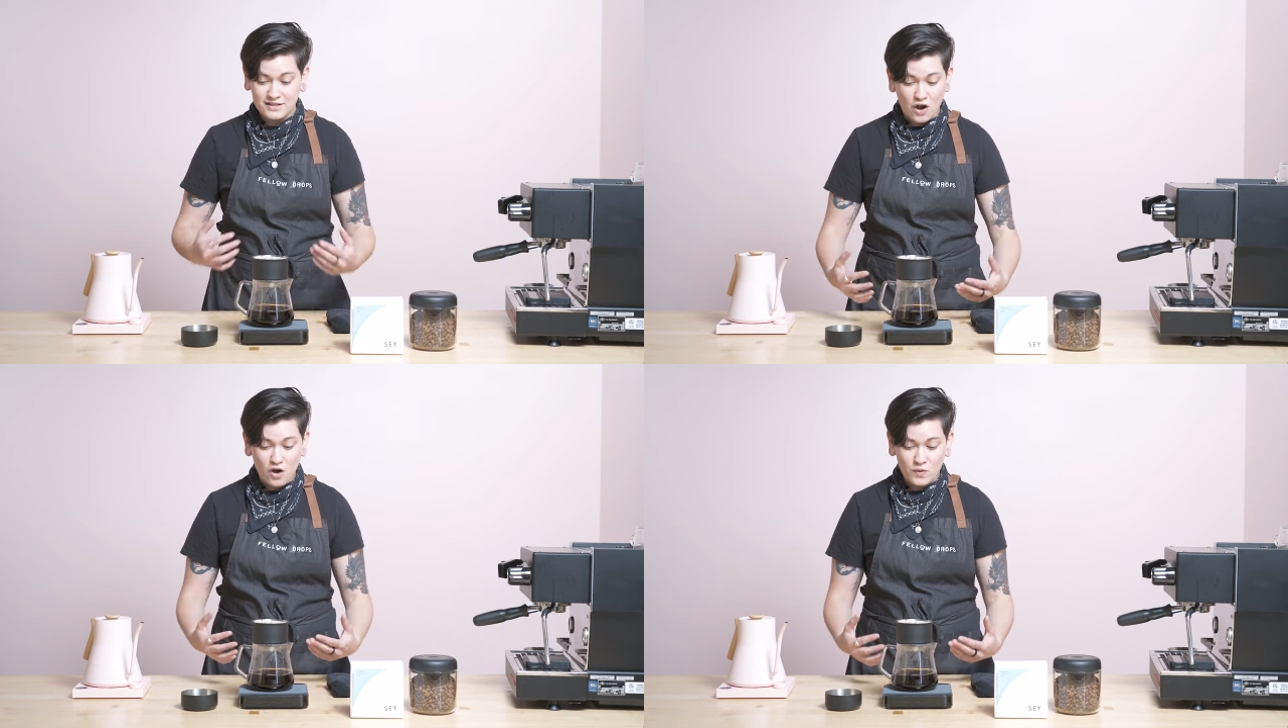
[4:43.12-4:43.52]

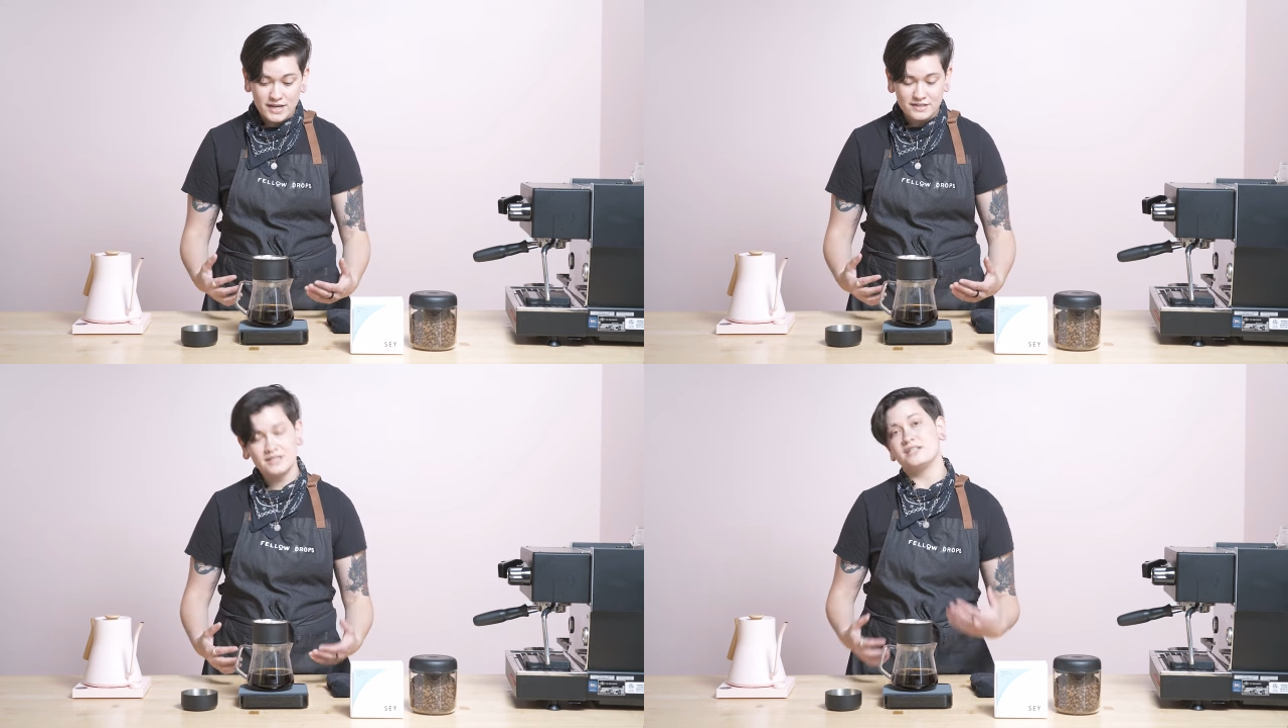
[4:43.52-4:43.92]
As
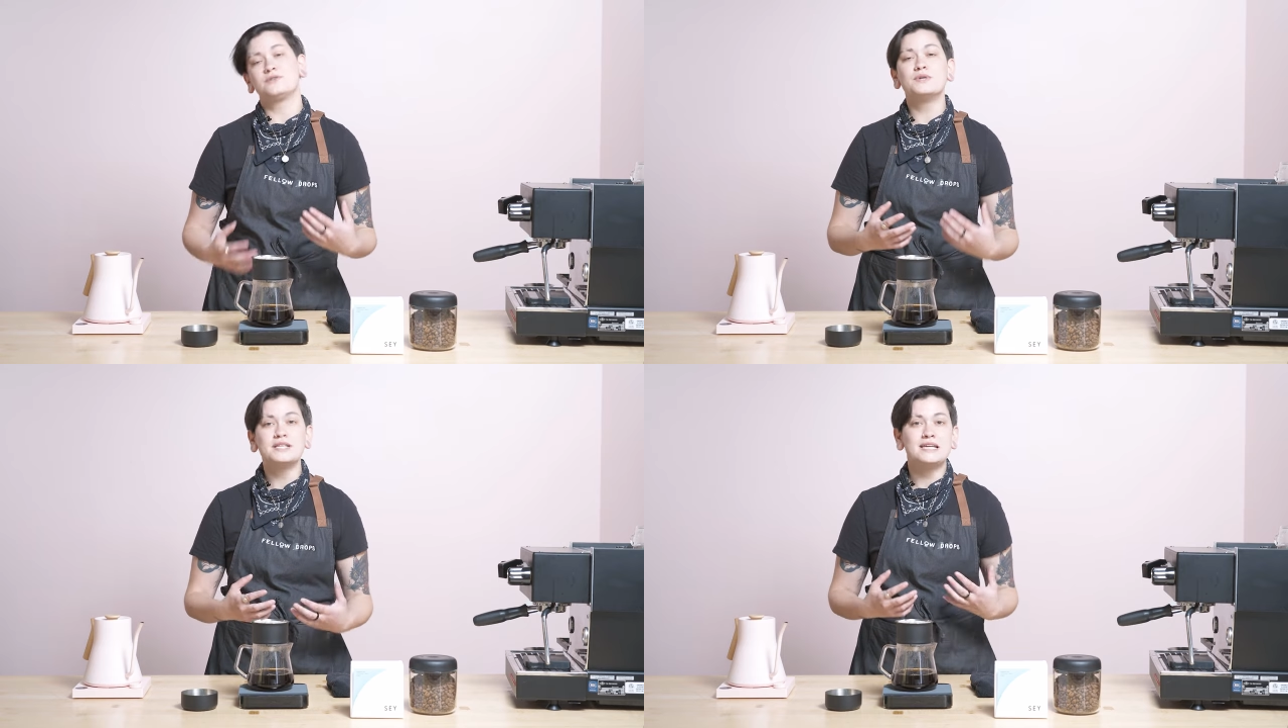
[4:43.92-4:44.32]
always,
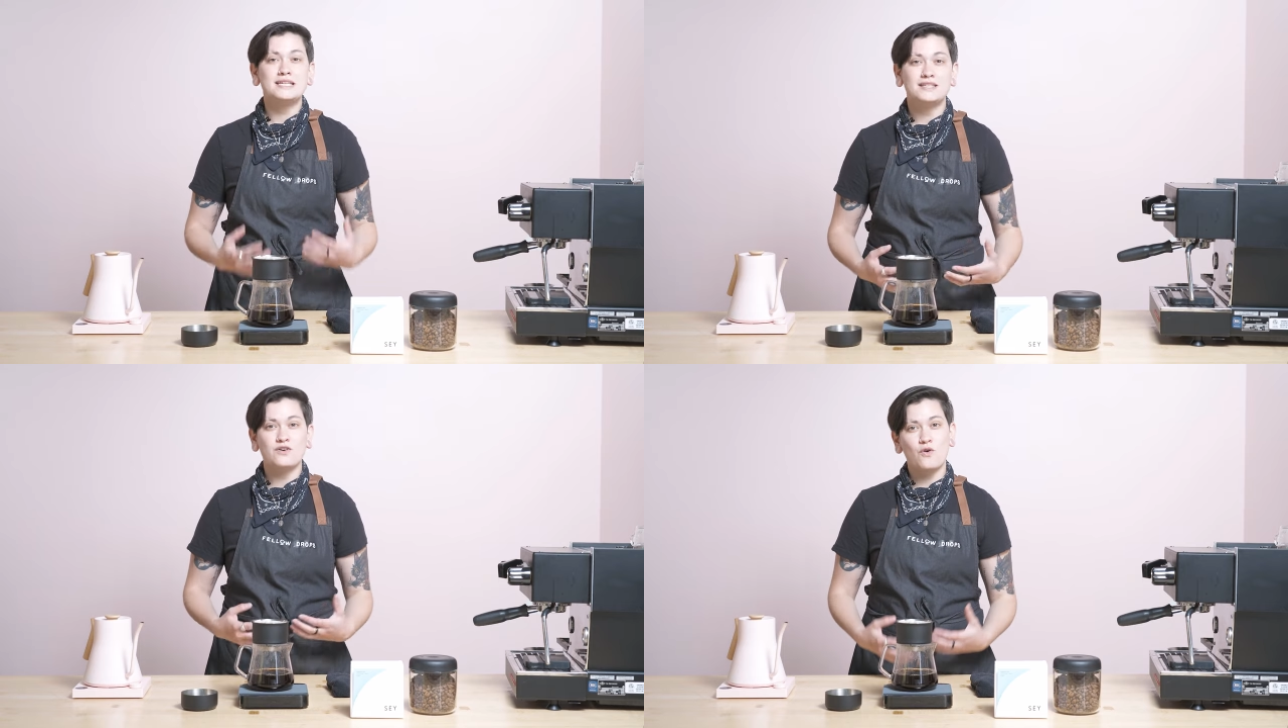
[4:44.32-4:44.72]
it's really
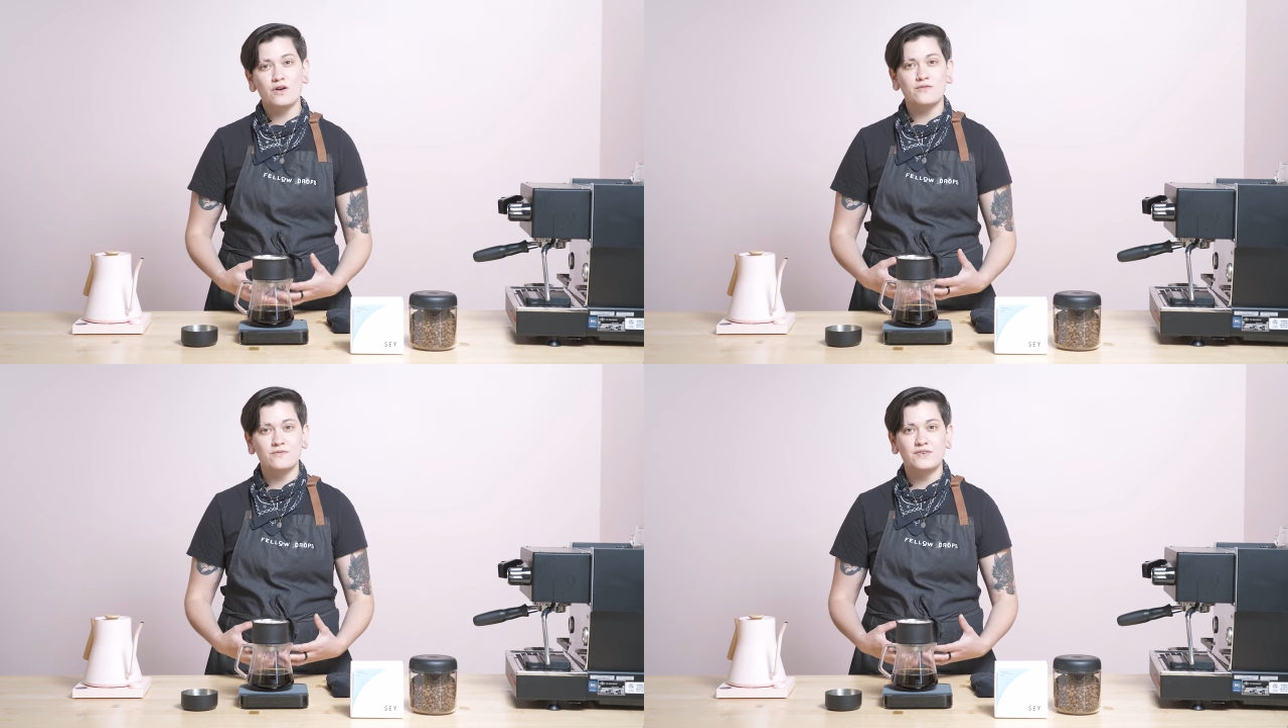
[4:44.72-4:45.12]
easy to
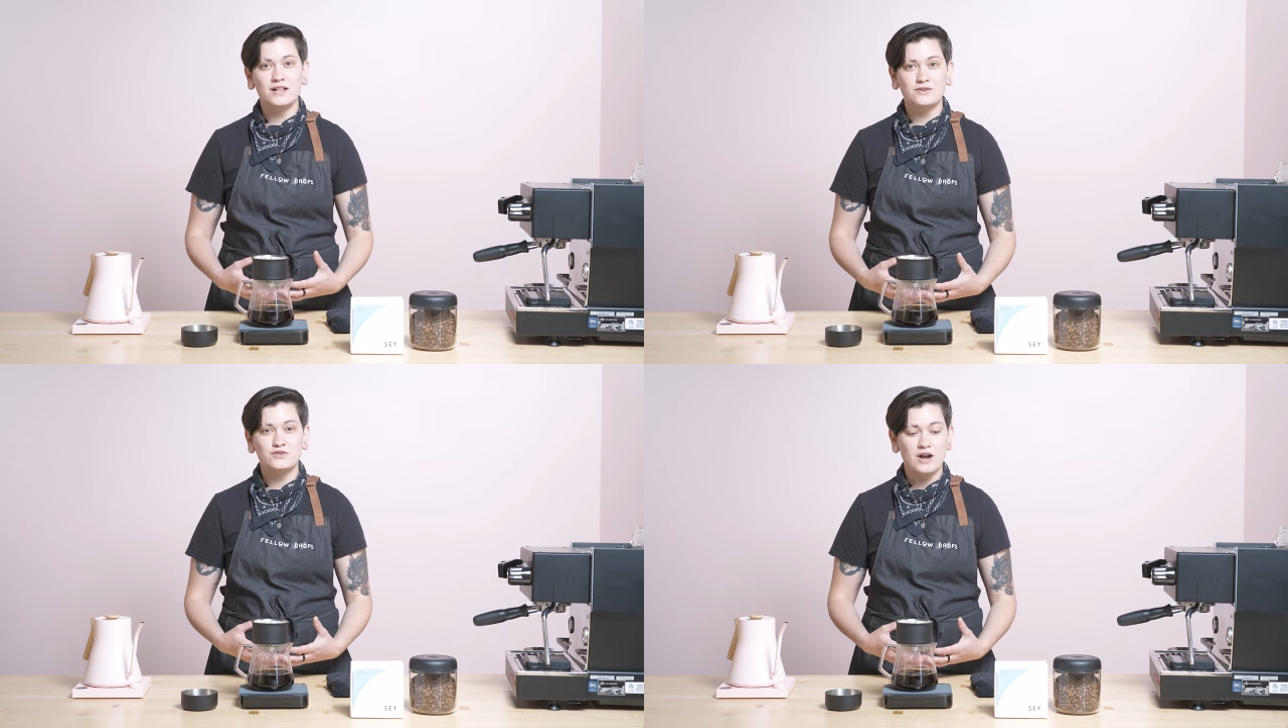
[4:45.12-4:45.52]
order from
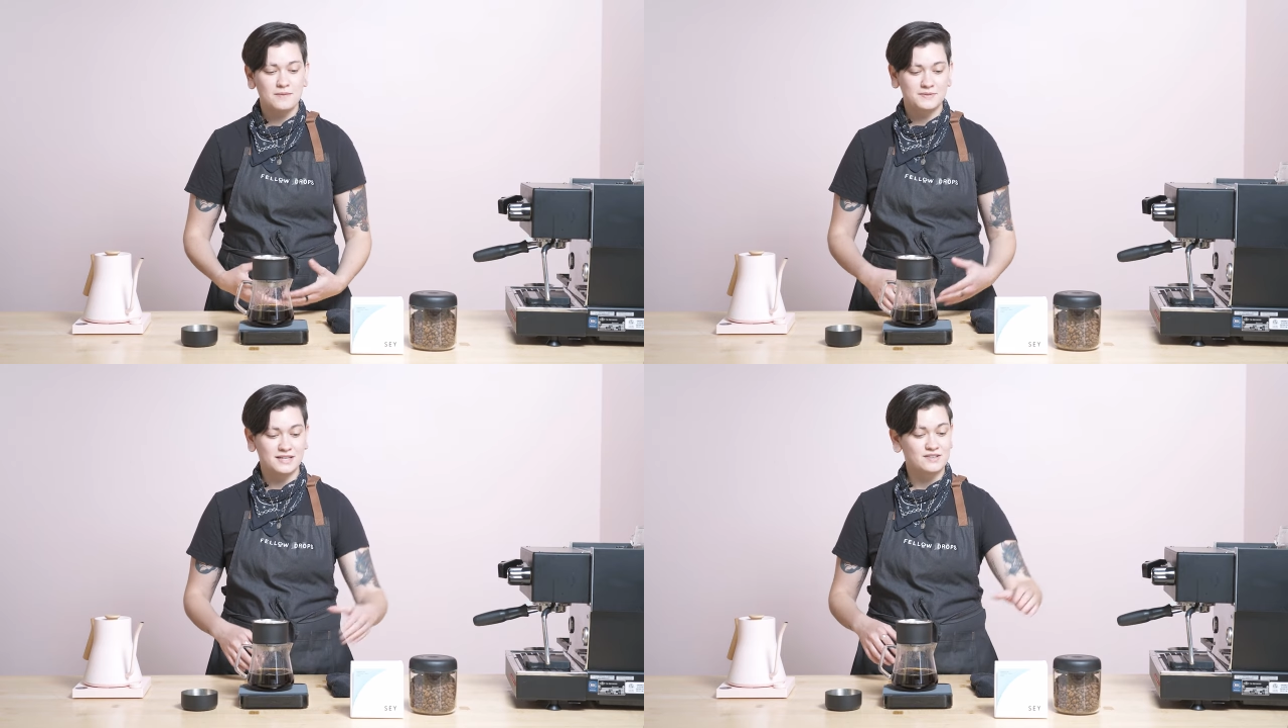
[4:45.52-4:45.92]
Fellow Drops,